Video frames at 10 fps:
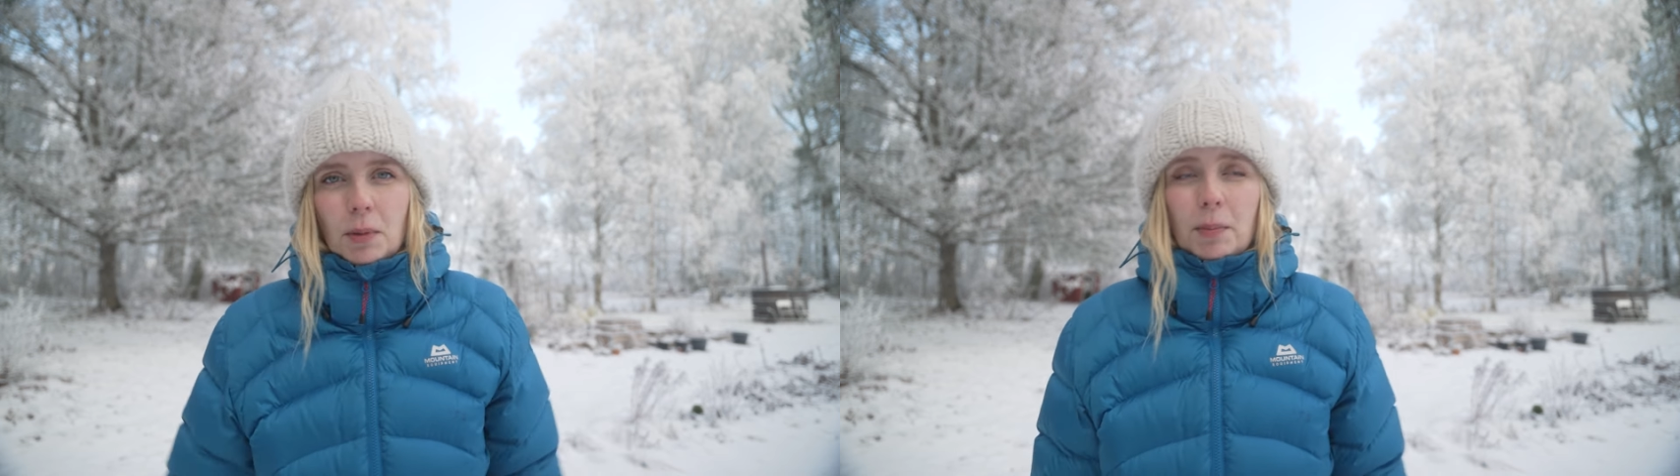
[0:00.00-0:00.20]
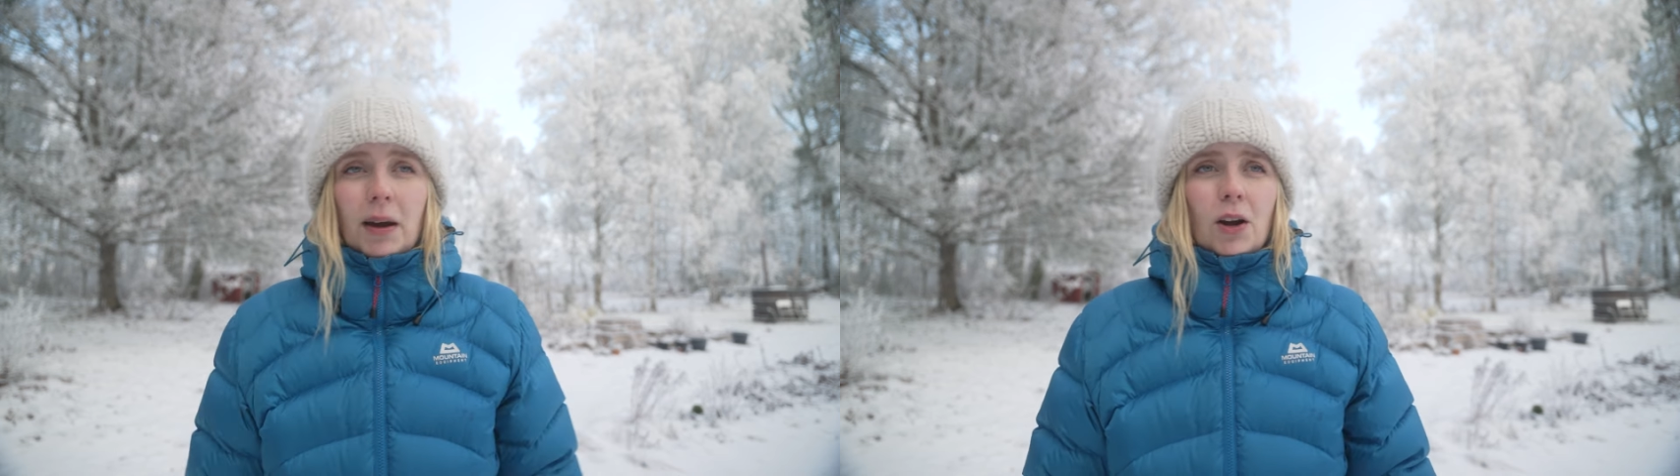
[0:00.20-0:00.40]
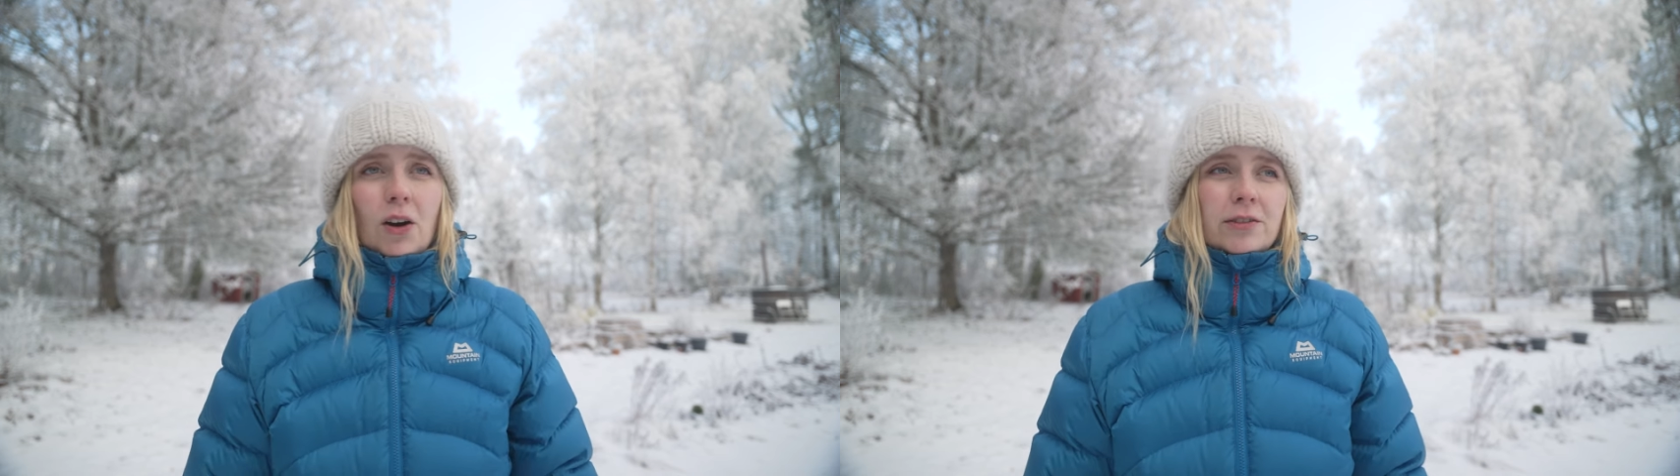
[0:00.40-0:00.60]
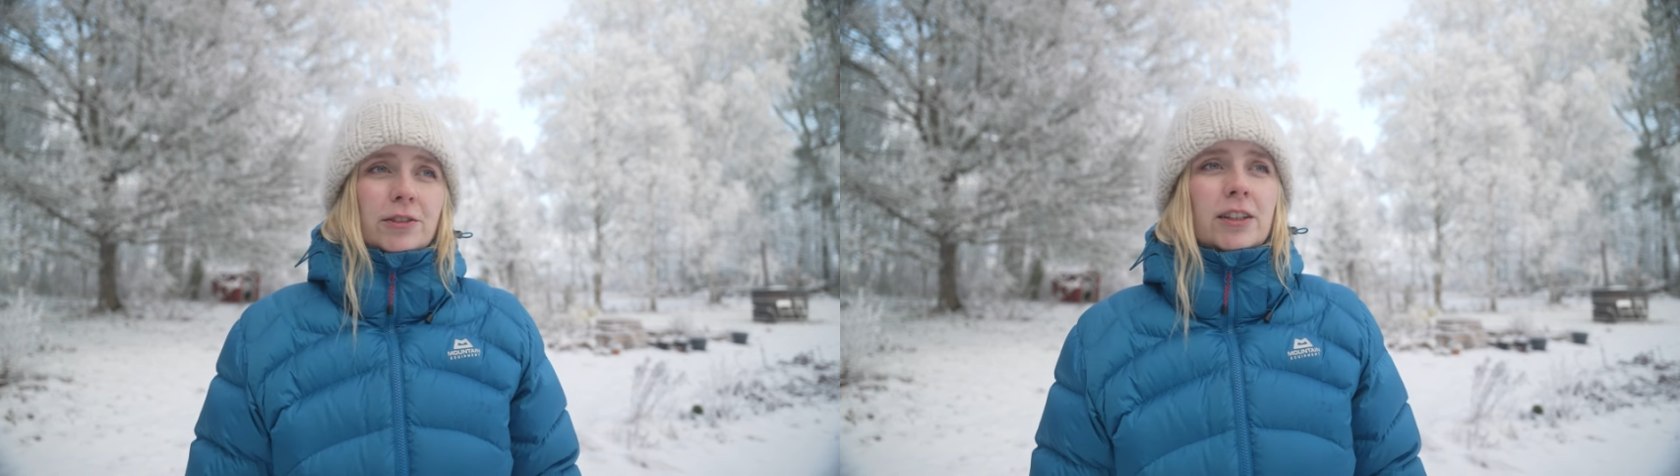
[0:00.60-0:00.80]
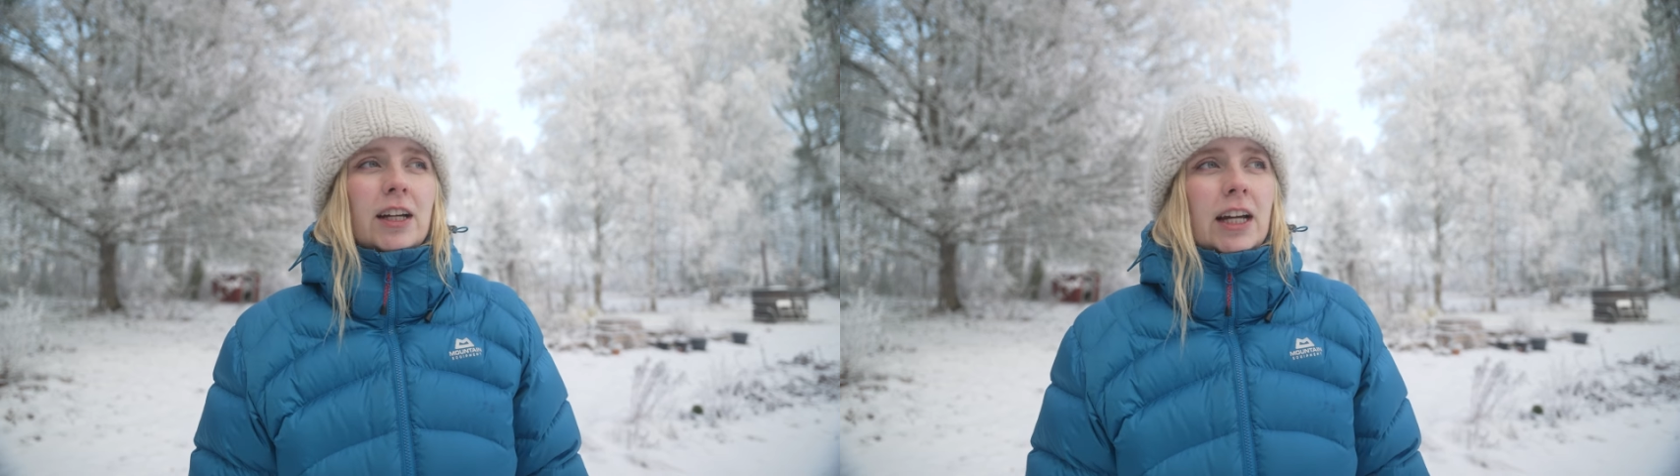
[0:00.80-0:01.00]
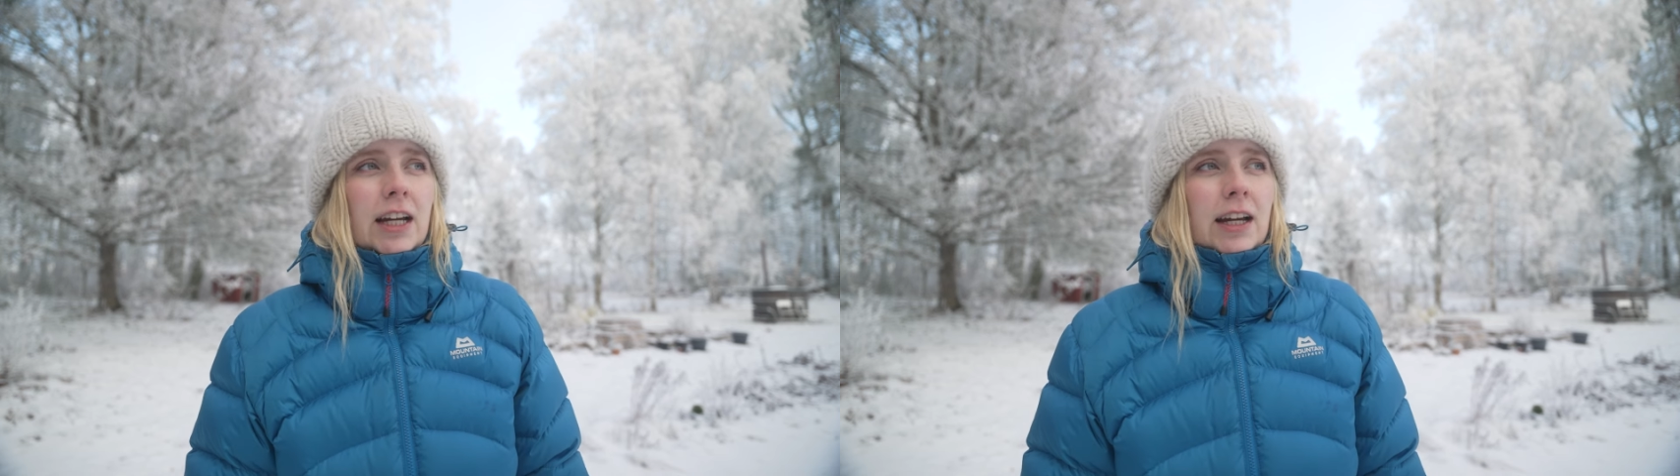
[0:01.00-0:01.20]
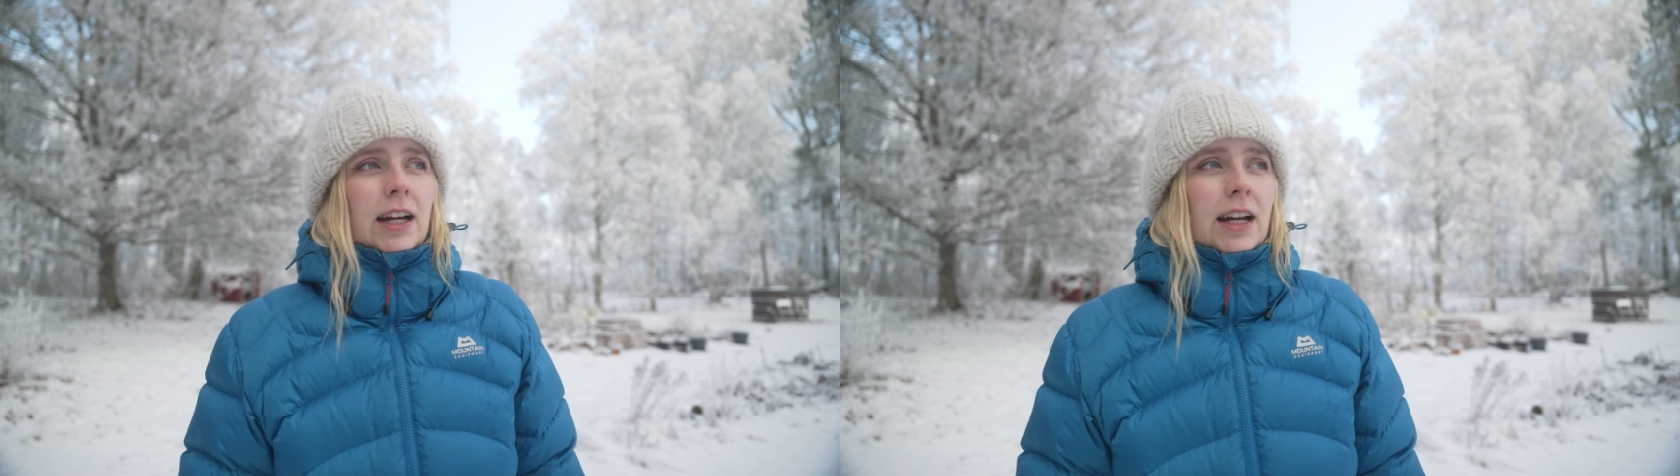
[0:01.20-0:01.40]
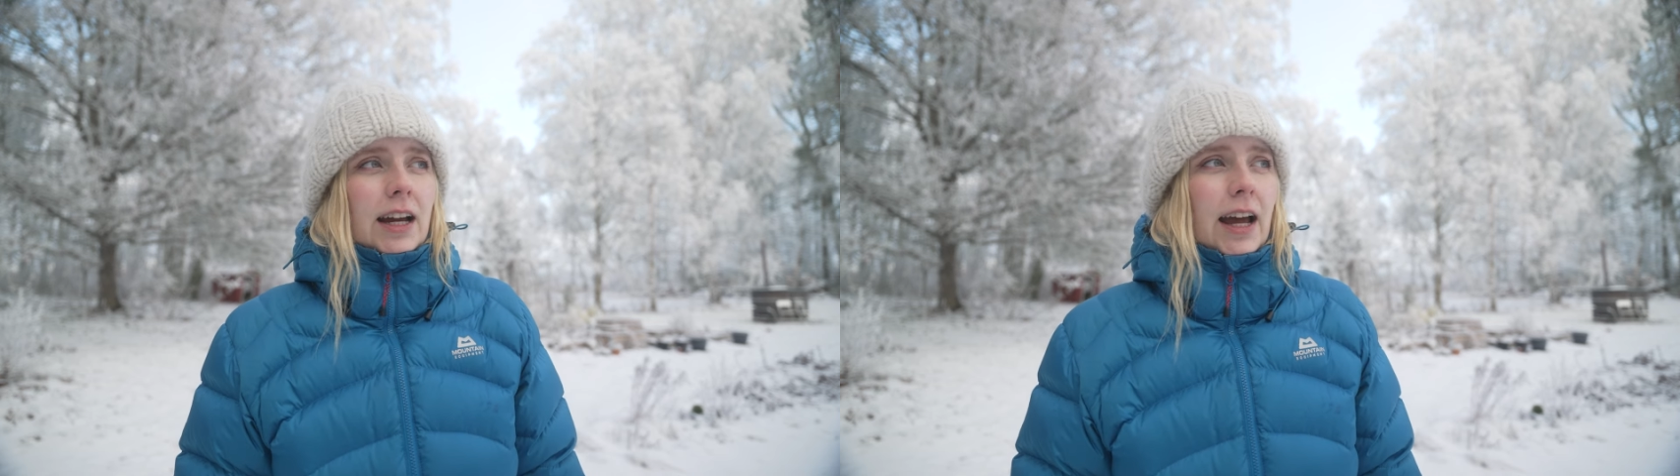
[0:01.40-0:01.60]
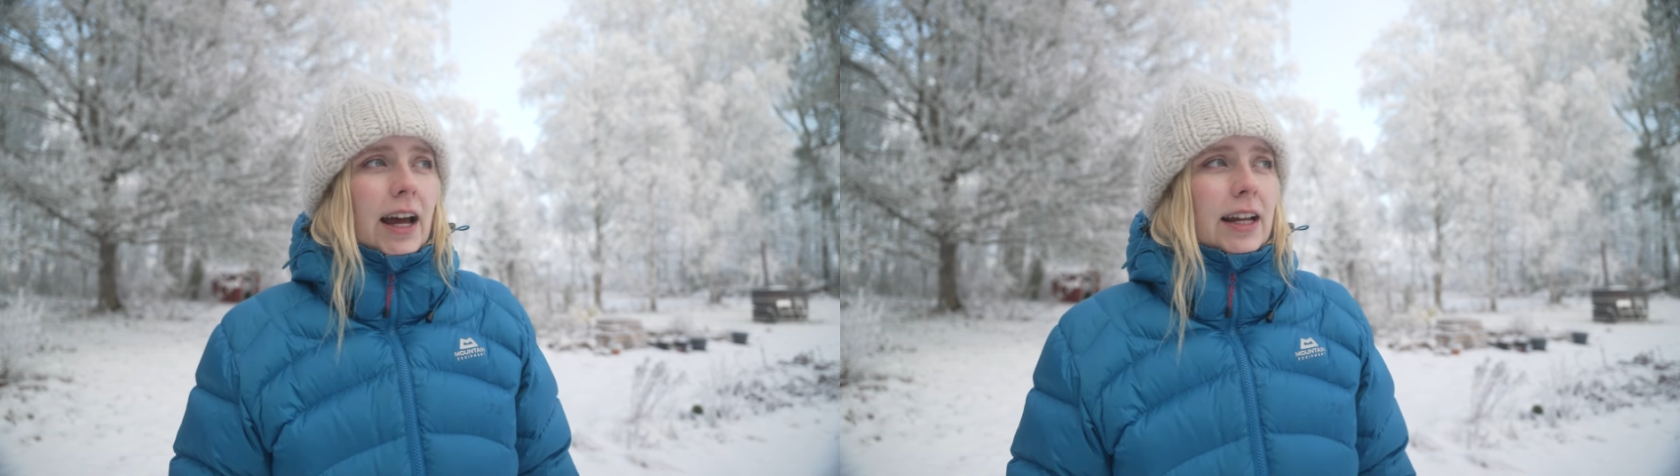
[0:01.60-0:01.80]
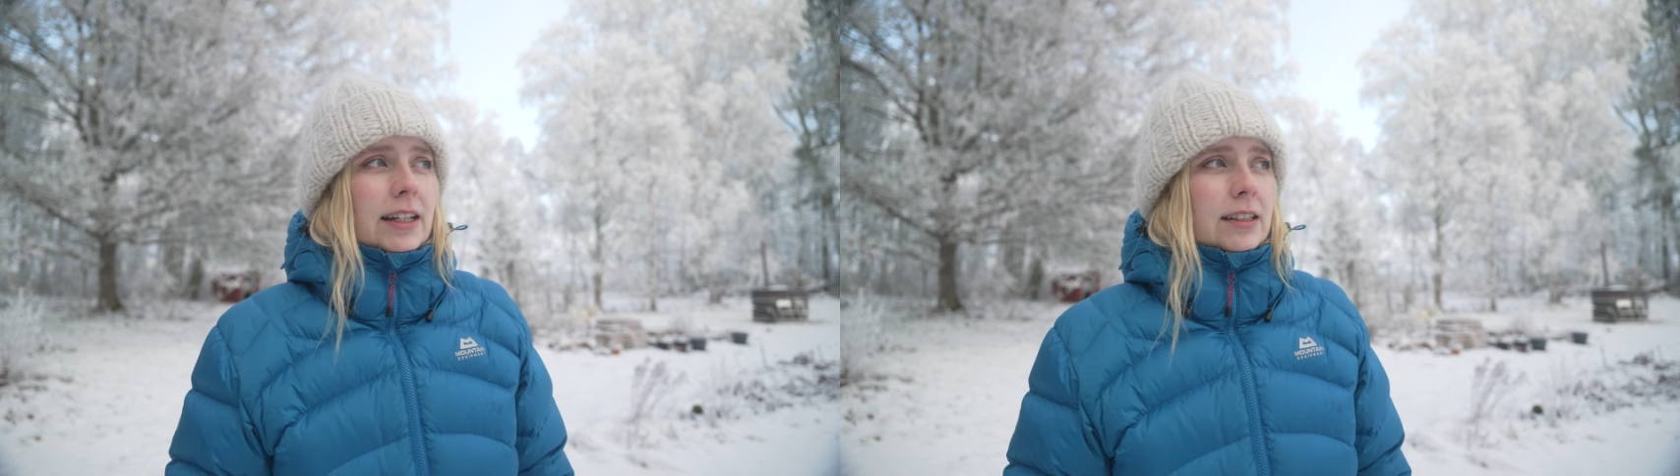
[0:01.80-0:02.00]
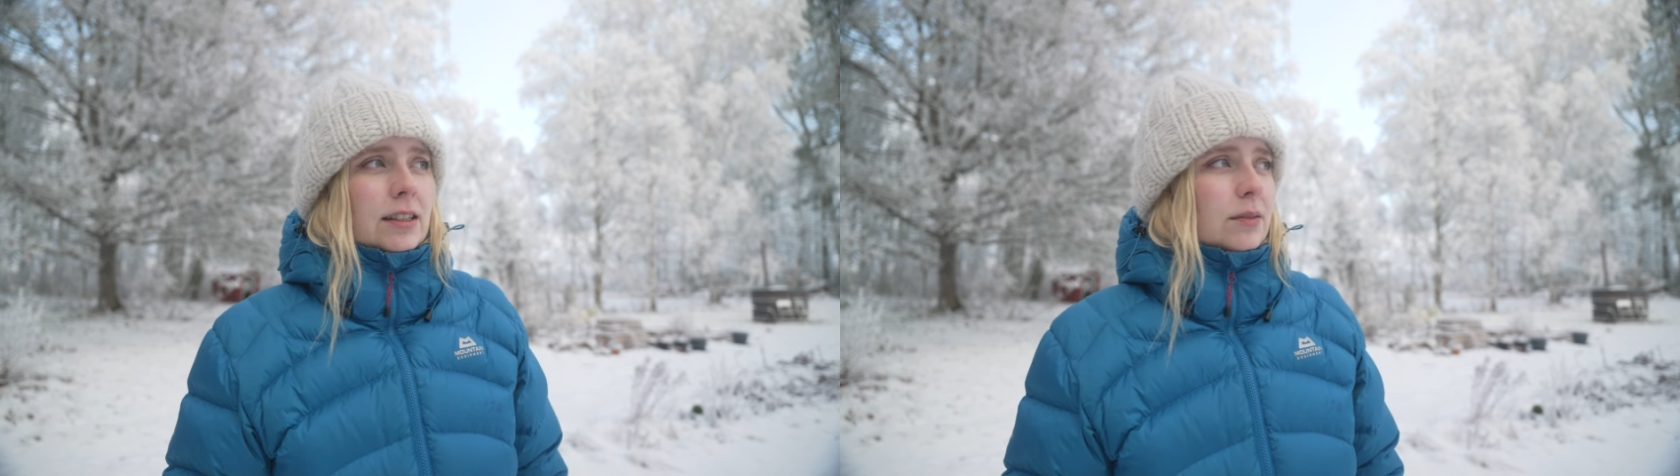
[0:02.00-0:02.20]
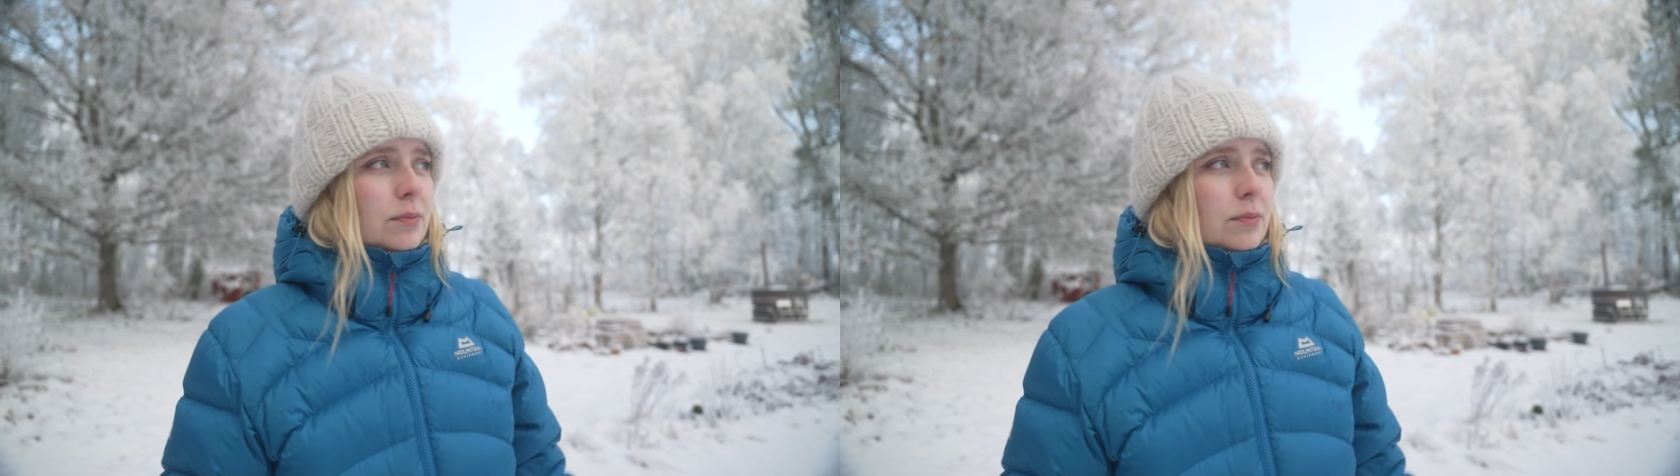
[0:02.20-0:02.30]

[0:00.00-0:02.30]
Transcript: my butt off and